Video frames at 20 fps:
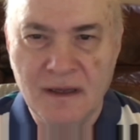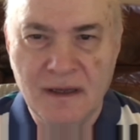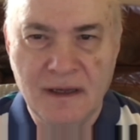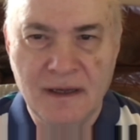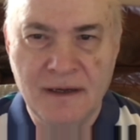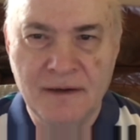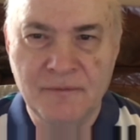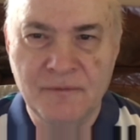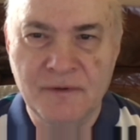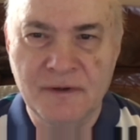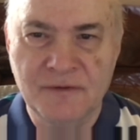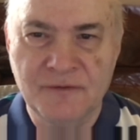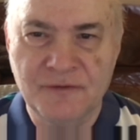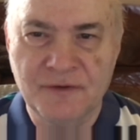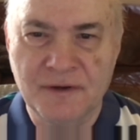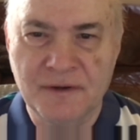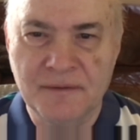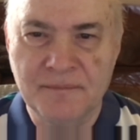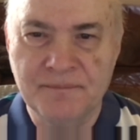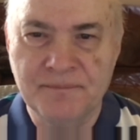I was
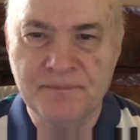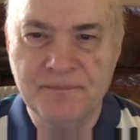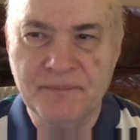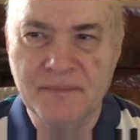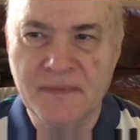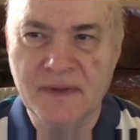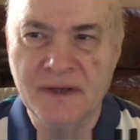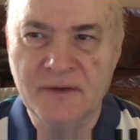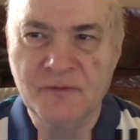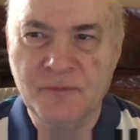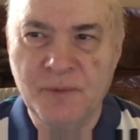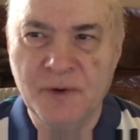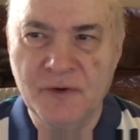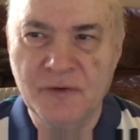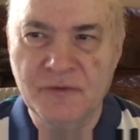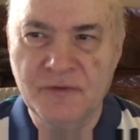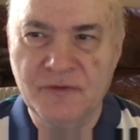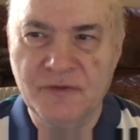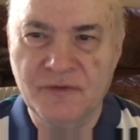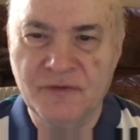
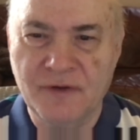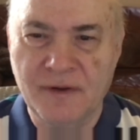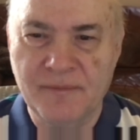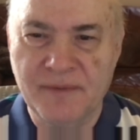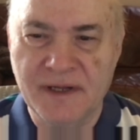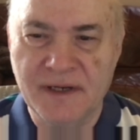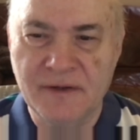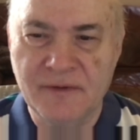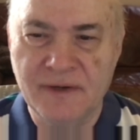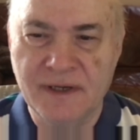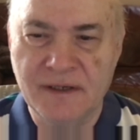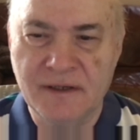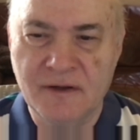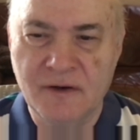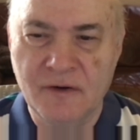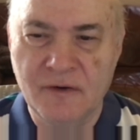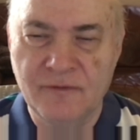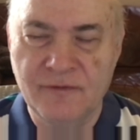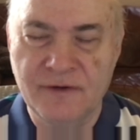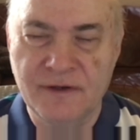exposed to somebody who had
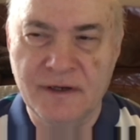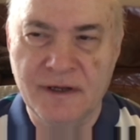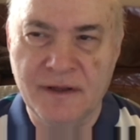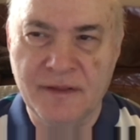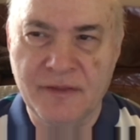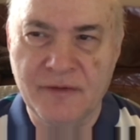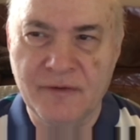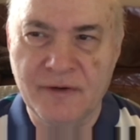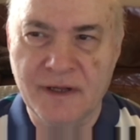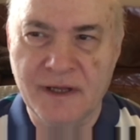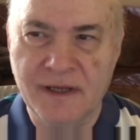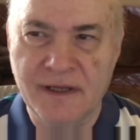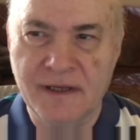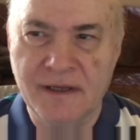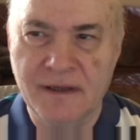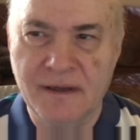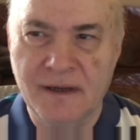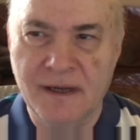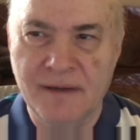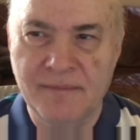COVID, and I thought
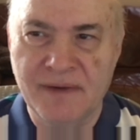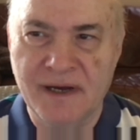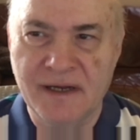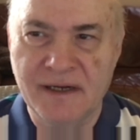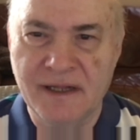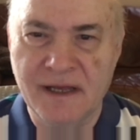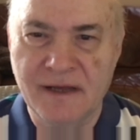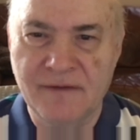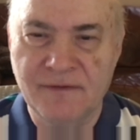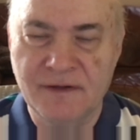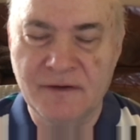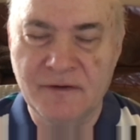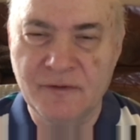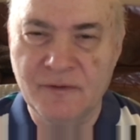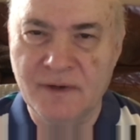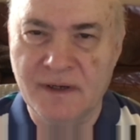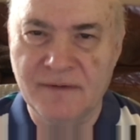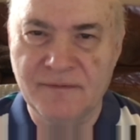I might have it too.